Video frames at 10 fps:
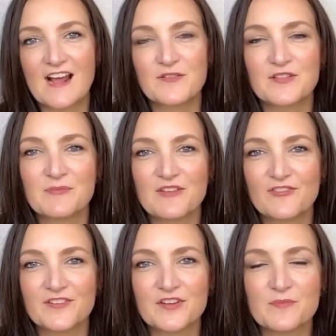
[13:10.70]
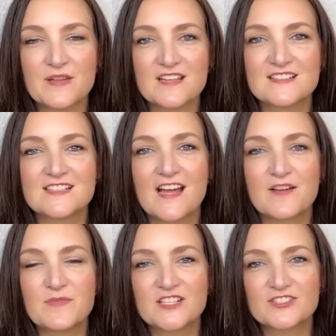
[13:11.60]
out with me for a little bit,
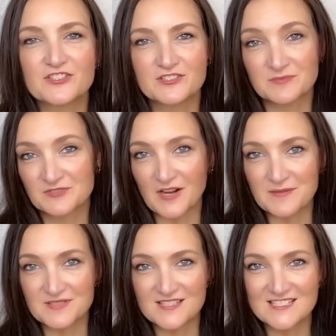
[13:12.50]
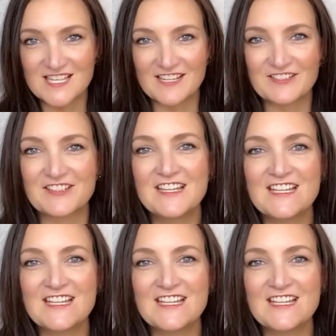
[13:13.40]
uh, make sure you're subscribed to the channel